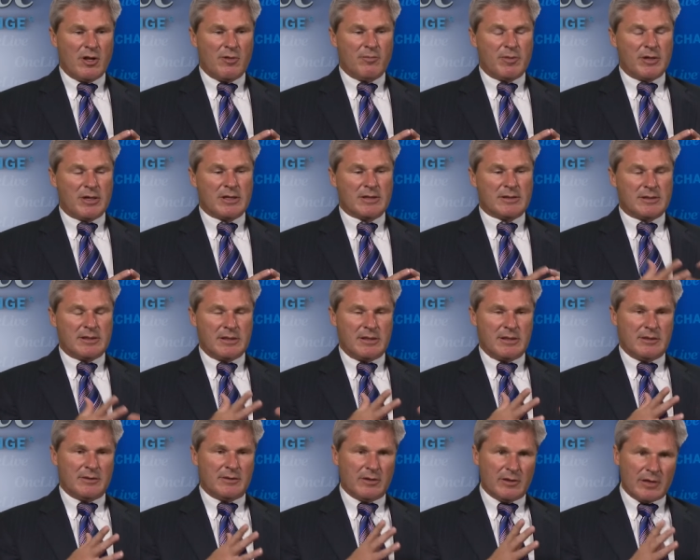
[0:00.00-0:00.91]
because
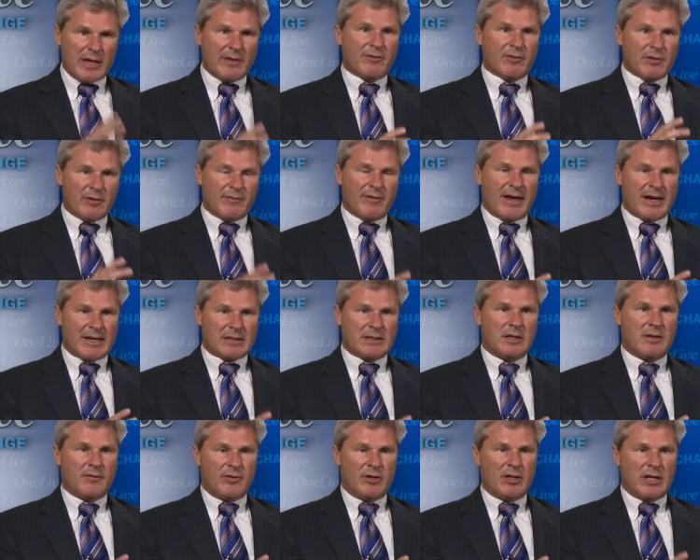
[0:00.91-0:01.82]
the, the level of
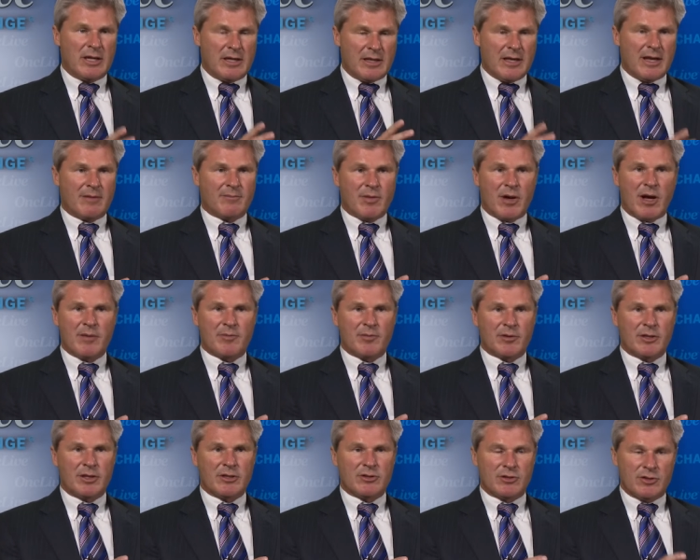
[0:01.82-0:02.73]
activity in that
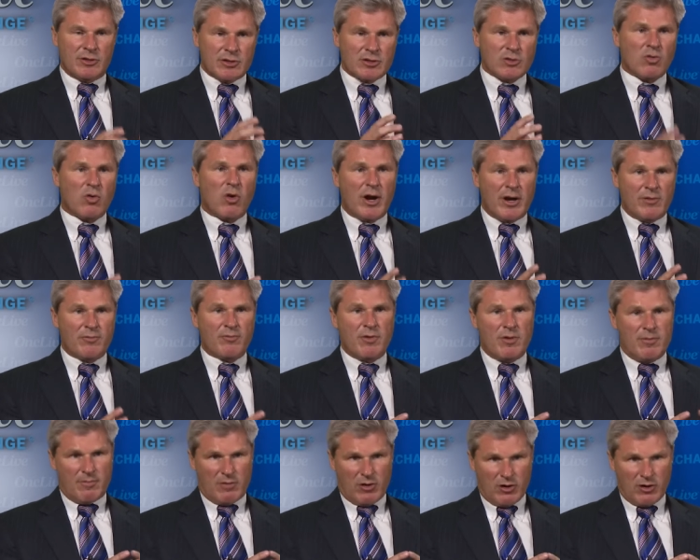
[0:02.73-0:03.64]
population is quite
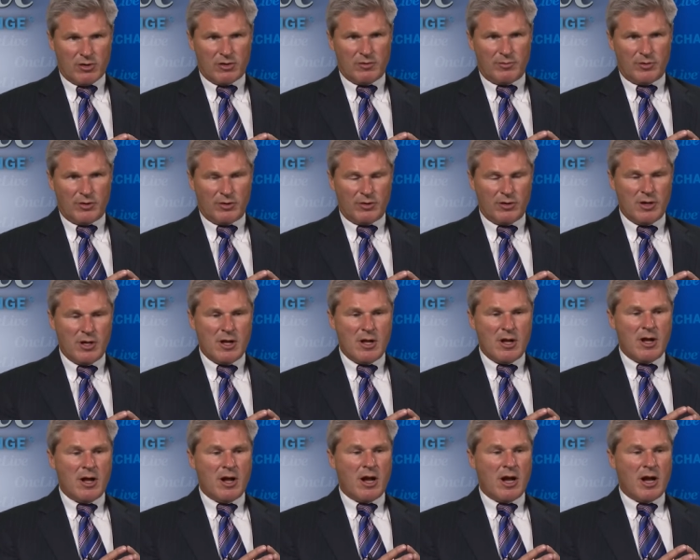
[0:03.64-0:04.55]
remarkable.
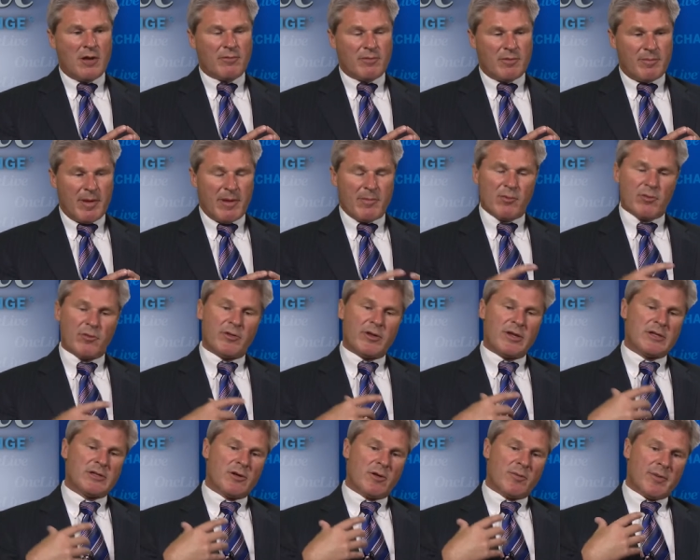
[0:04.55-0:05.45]
Uh, remember,
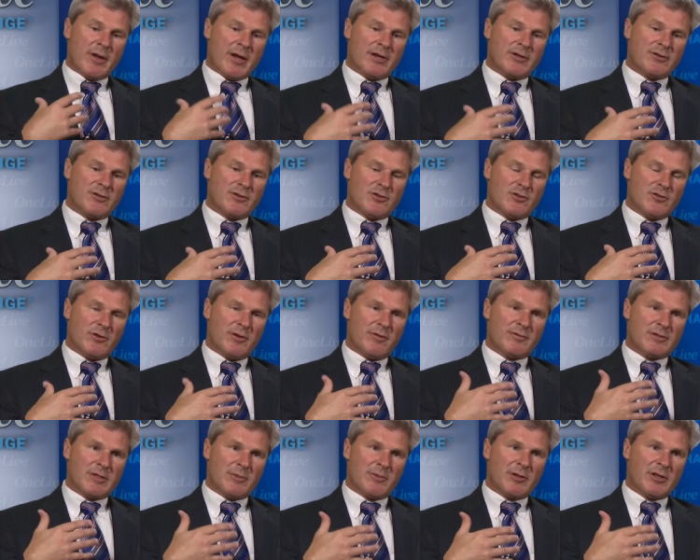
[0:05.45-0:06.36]
these are patients who
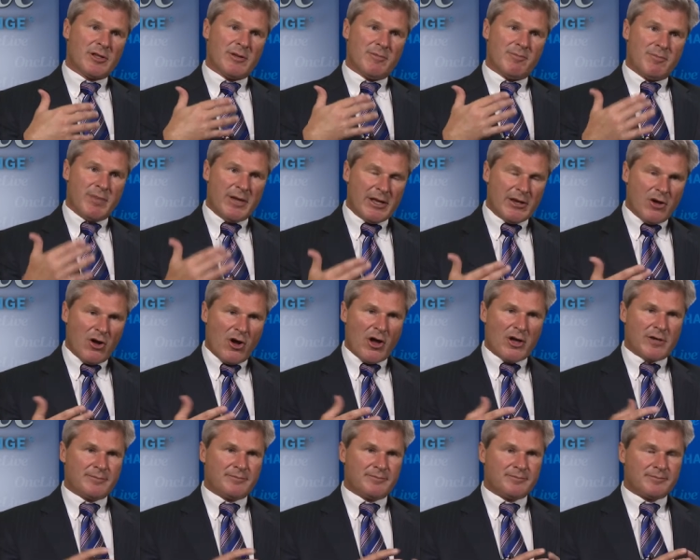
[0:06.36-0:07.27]
have typically been
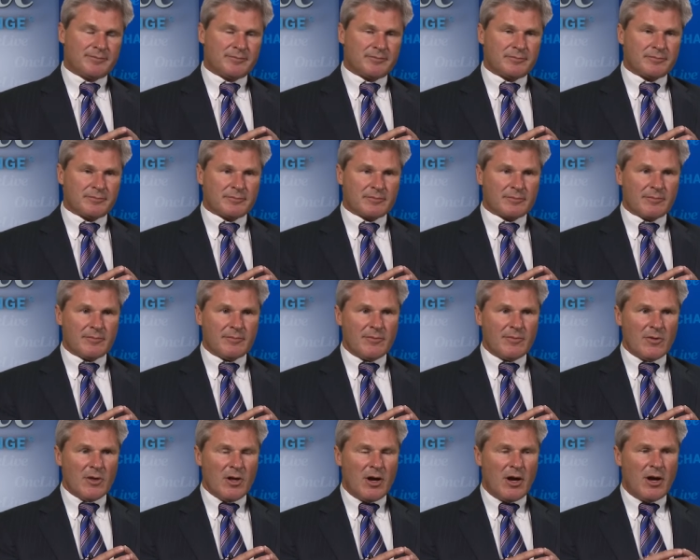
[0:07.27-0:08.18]
on
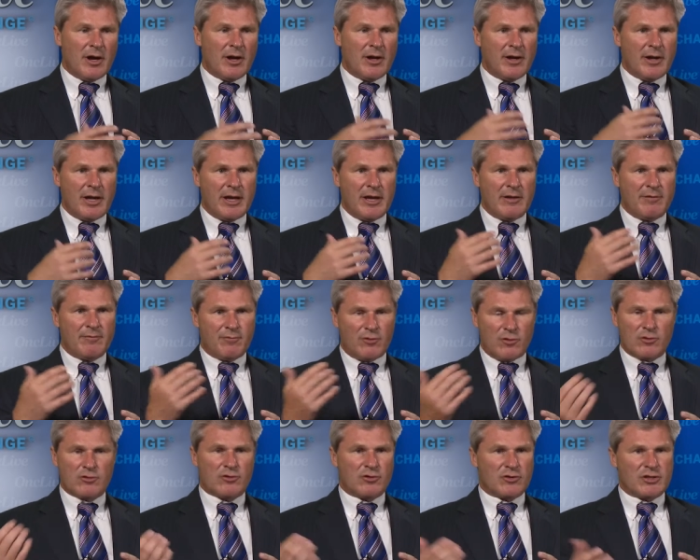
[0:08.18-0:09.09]
uh, a
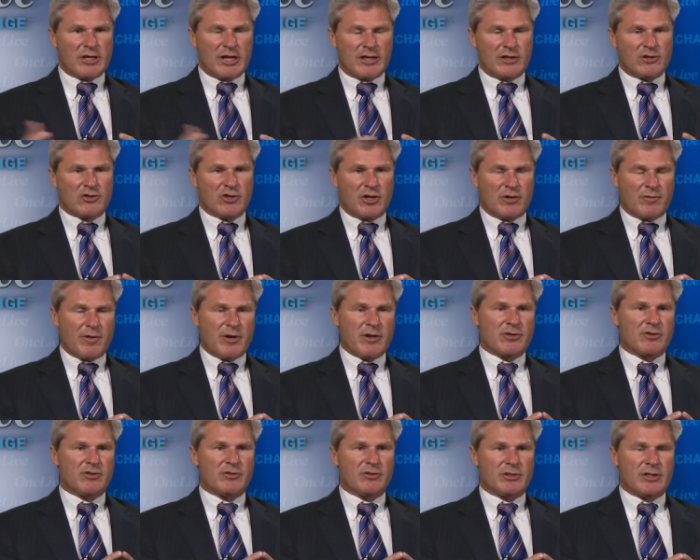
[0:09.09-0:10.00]
first or second
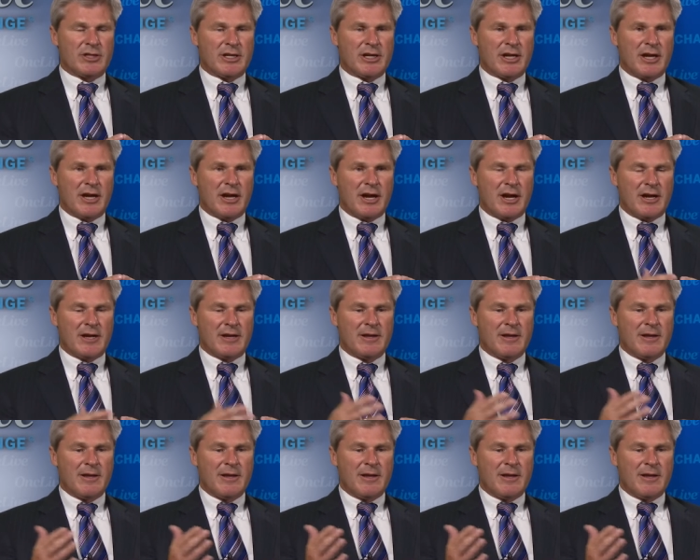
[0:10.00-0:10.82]
generation TKI,